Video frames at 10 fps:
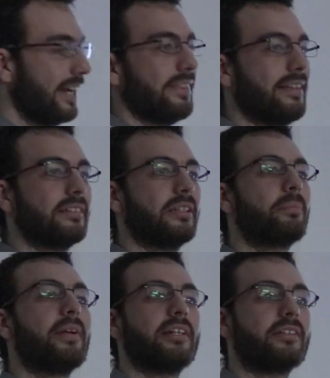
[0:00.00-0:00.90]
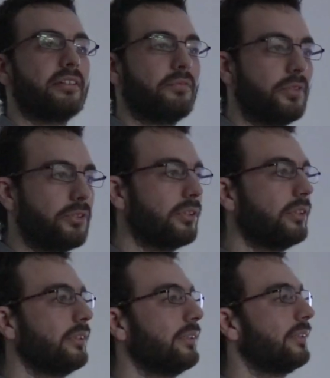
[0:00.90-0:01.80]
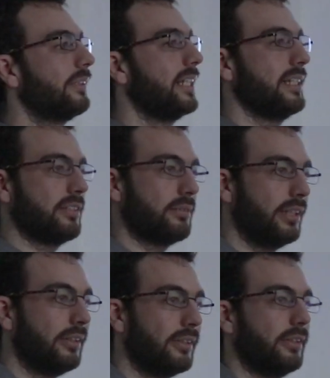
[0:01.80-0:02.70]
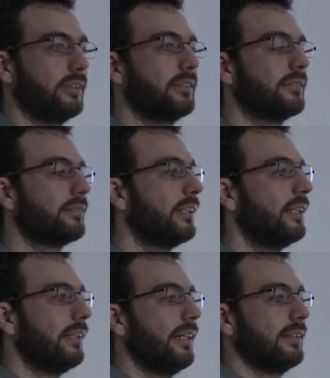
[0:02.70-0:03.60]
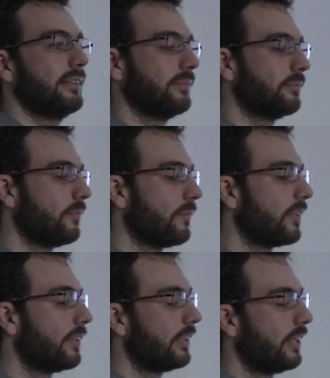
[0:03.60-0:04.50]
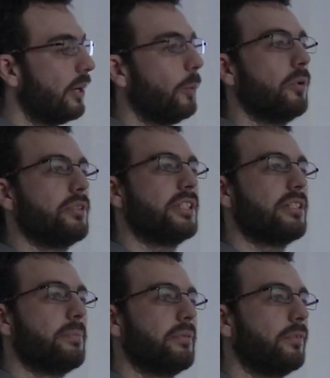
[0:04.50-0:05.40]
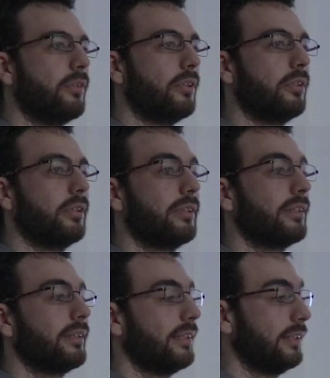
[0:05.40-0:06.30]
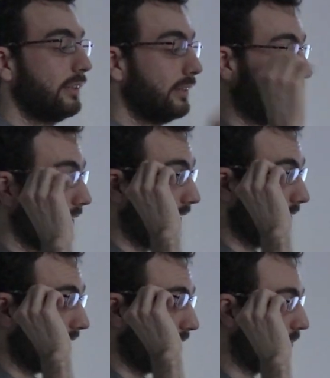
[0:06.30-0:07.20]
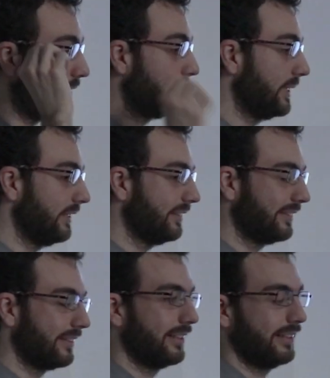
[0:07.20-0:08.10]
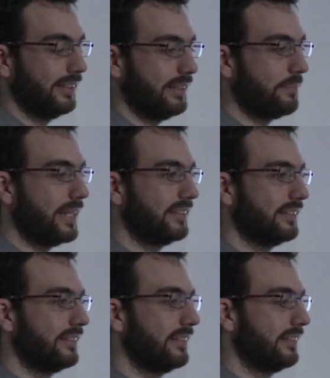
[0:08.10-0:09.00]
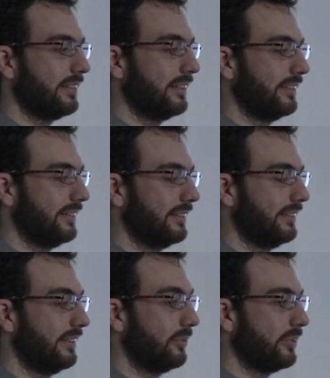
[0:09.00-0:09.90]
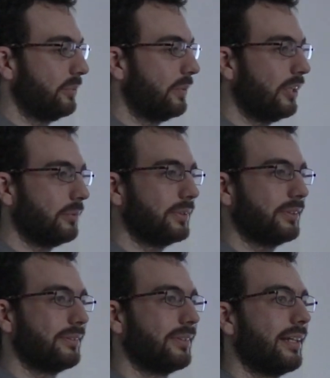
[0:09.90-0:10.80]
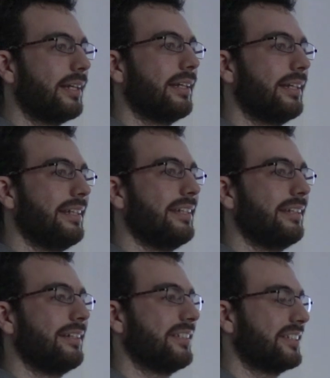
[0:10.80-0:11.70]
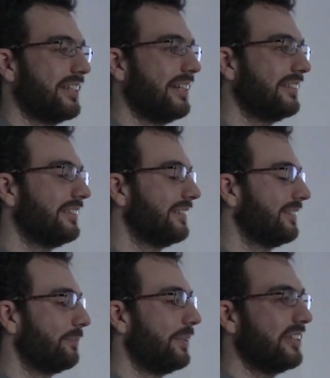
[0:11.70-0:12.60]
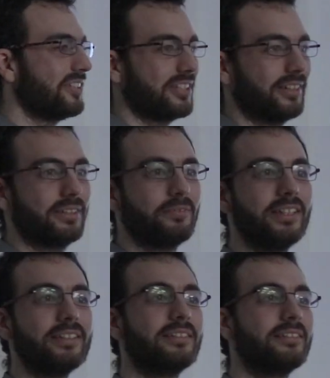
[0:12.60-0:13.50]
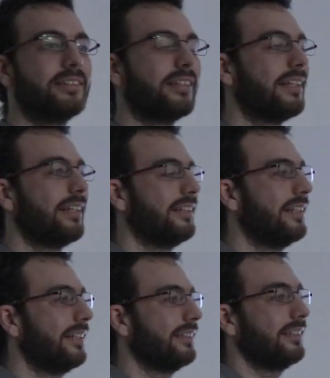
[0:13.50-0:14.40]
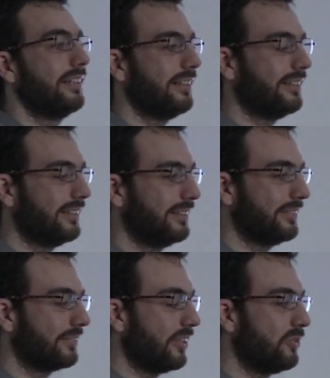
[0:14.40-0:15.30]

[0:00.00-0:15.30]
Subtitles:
I think that predicting the future is really hard. Like 1 year before Enrico Fermi invented the nuclear bomb, he stated very assertively that the